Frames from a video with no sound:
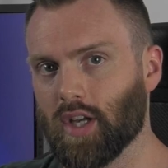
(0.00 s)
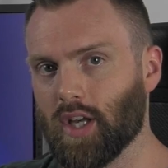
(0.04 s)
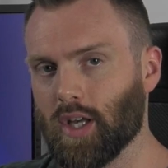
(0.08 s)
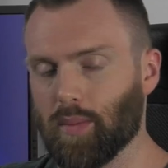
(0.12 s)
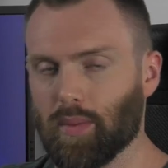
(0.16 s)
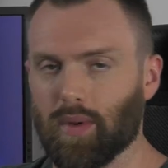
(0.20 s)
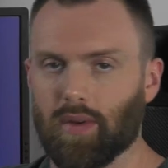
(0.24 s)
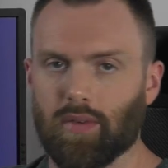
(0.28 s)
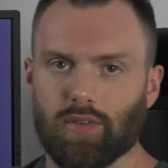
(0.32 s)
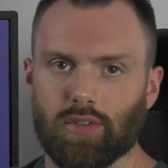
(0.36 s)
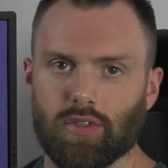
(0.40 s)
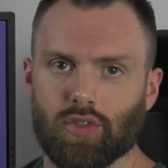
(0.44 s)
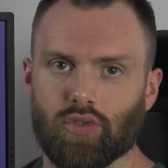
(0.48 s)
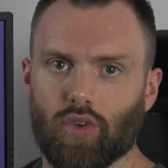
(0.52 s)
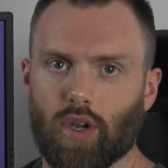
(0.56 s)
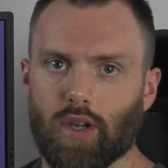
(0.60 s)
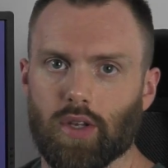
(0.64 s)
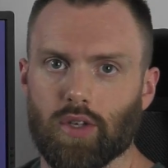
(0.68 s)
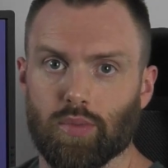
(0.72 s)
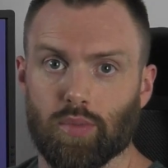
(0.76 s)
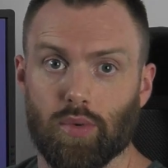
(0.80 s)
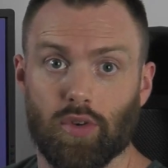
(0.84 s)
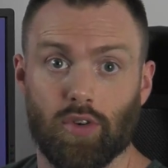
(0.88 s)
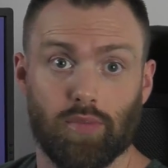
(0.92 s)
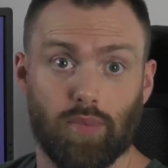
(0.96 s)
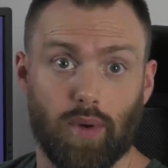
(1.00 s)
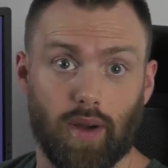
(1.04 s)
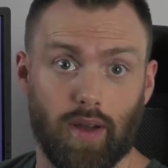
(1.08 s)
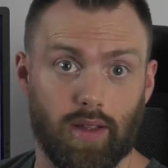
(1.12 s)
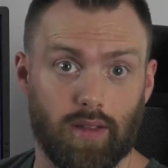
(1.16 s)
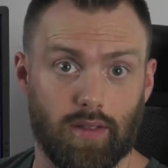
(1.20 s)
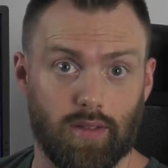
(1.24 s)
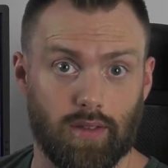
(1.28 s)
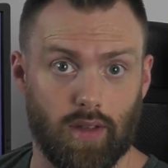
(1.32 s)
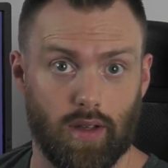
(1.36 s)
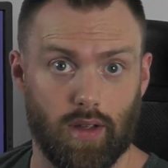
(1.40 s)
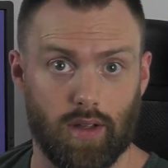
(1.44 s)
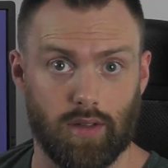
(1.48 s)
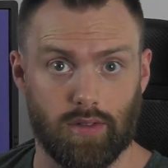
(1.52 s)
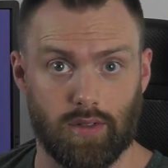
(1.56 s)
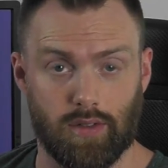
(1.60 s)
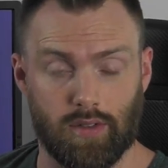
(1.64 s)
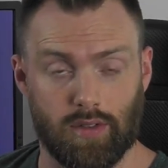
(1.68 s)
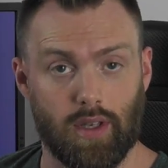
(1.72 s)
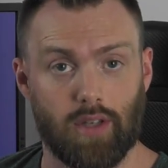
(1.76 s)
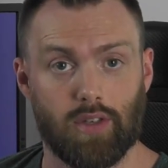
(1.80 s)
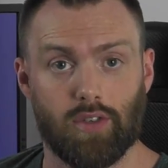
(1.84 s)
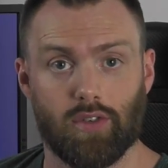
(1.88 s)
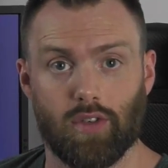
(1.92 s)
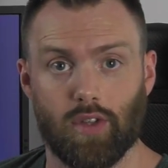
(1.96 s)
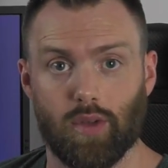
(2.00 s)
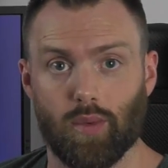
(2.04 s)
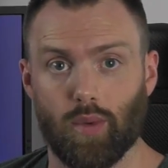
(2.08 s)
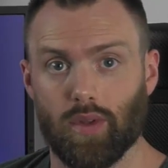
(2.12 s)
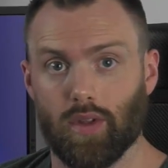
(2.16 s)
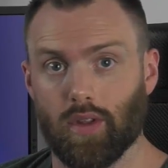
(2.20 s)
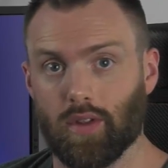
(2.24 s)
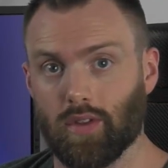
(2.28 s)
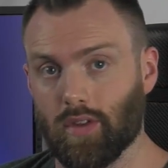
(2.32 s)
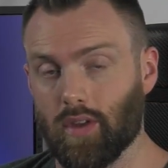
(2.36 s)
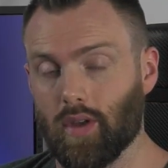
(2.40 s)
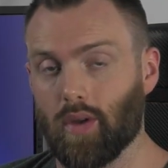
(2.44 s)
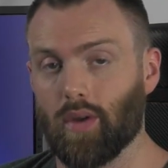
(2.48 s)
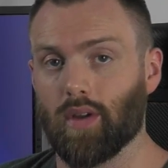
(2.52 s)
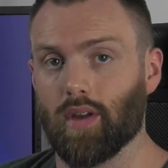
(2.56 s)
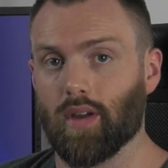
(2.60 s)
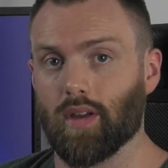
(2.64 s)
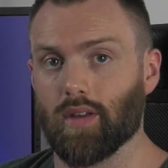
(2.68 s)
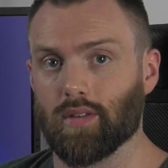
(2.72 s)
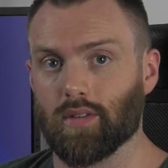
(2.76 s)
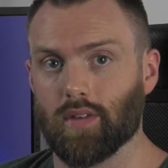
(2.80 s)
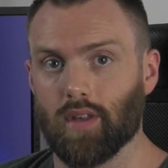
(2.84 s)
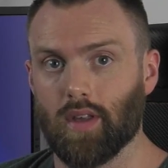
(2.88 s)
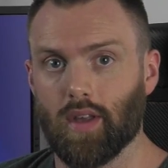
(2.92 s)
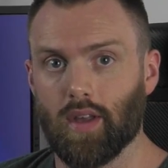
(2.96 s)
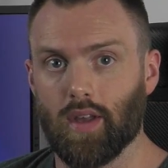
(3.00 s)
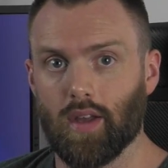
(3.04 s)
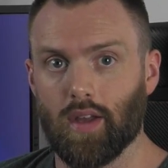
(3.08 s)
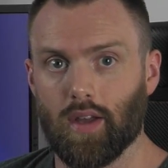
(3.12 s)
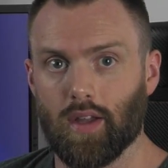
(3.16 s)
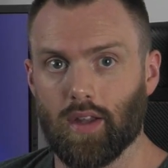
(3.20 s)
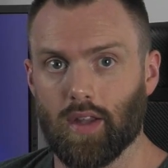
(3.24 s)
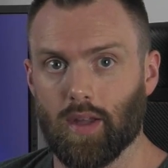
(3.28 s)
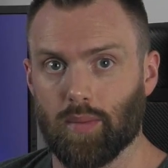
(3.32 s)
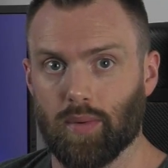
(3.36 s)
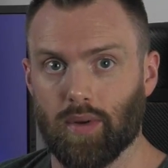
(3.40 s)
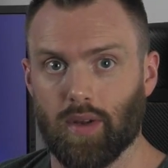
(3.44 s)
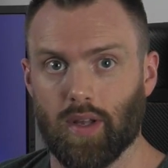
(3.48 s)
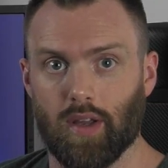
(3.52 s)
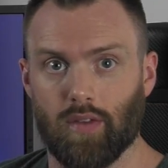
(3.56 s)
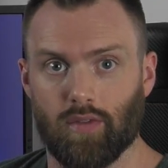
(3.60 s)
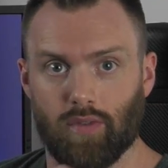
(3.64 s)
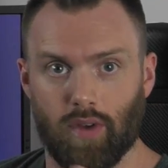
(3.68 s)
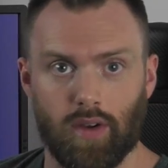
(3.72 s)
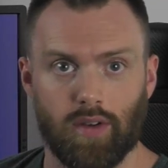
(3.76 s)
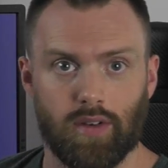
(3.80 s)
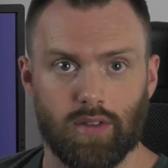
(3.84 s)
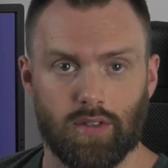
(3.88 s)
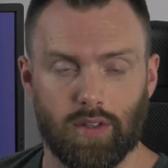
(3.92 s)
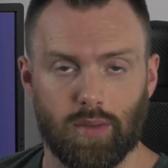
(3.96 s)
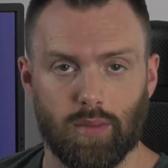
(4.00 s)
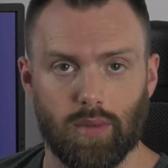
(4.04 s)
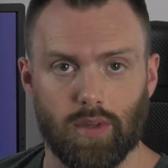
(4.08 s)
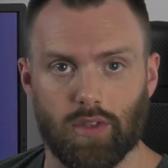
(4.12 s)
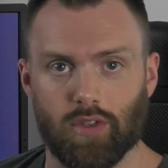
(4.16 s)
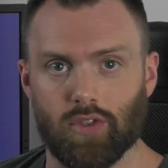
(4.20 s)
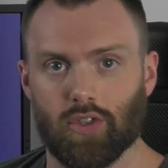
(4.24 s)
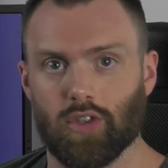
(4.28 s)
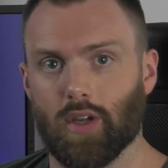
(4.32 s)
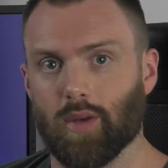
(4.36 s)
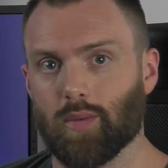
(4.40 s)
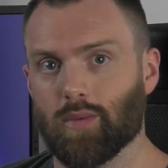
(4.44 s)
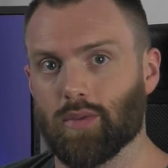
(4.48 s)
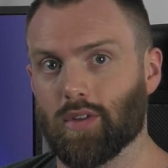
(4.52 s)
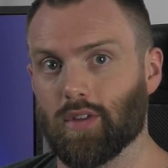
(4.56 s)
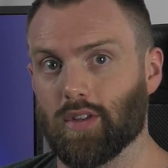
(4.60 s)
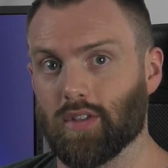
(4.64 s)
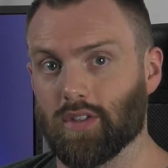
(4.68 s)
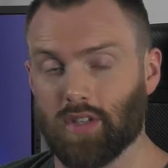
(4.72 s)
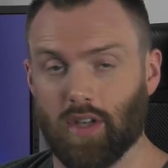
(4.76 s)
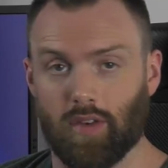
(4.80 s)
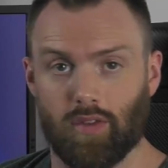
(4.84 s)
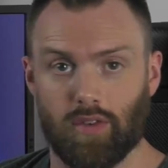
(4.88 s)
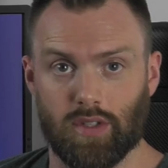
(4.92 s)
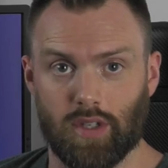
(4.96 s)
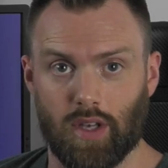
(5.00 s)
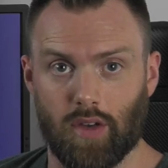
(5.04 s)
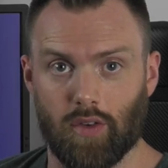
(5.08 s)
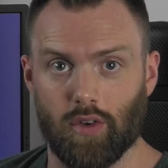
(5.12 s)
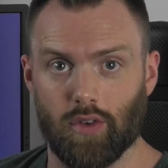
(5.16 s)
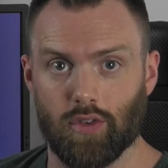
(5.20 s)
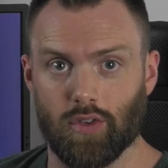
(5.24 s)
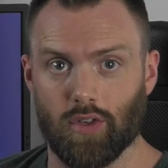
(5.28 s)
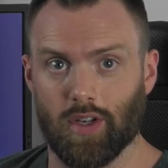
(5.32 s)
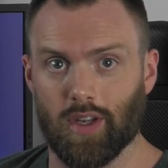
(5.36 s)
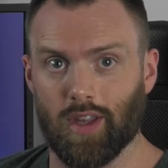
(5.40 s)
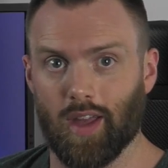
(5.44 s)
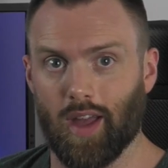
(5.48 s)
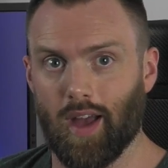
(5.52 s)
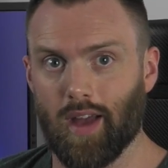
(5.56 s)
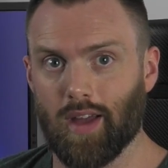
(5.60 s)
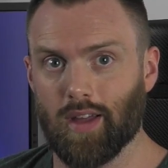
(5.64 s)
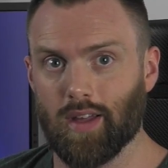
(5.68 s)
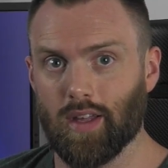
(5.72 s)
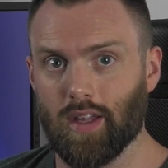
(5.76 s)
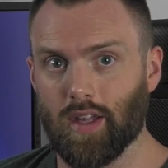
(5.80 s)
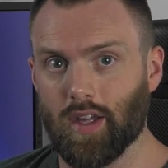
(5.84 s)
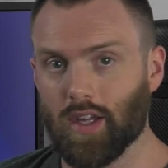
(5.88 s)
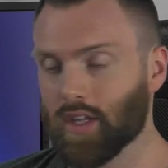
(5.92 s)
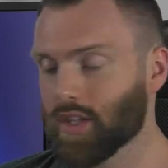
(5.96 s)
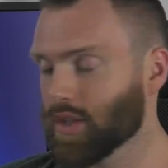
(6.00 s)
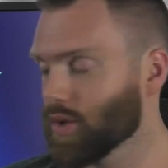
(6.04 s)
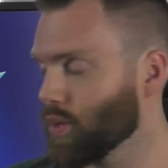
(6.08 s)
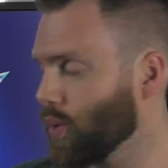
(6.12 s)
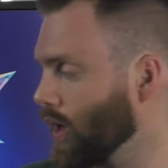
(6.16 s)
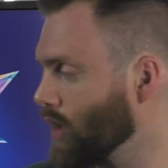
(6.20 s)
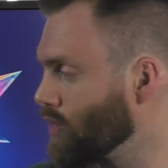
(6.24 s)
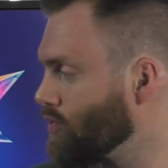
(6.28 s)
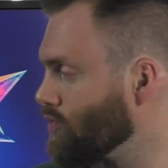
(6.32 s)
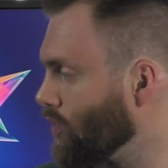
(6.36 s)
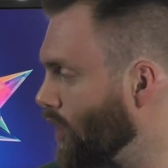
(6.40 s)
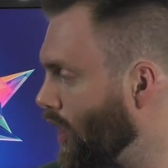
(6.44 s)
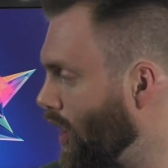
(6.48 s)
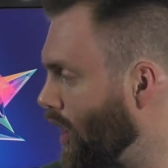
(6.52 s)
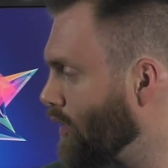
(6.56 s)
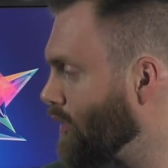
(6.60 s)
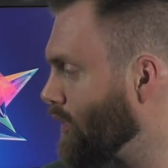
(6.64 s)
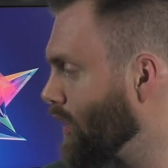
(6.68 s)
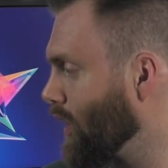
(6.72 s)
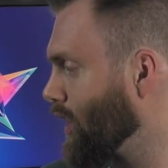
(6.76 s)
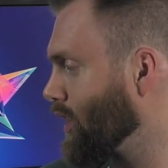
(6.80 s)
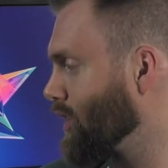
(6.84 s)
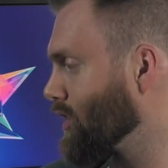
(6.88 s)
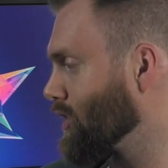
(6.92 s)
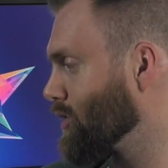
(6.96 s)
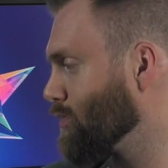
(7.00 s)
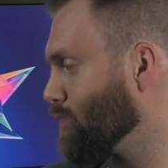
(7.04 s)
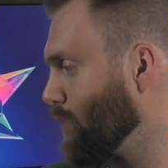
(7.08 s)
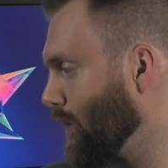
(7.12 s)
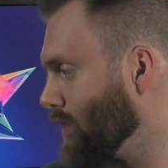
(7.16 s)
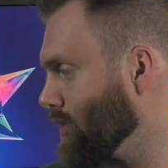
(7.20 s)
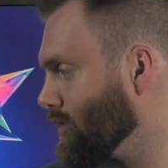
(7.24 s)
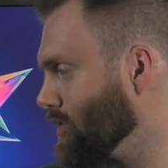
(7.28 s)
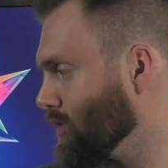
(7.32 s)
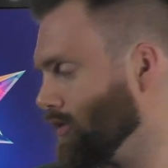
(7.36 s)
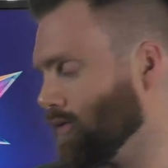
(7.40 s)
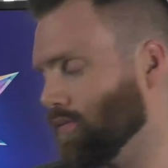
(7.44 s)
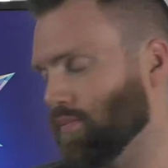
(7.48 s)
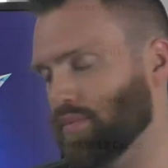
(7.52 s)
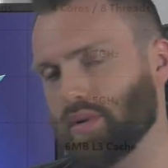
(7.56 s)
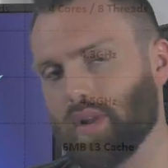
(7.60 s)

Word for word: a bit of a strange move by Intel. essentially, what they're doing is they're bringing a very similar chip to the 7700K to a rather expensive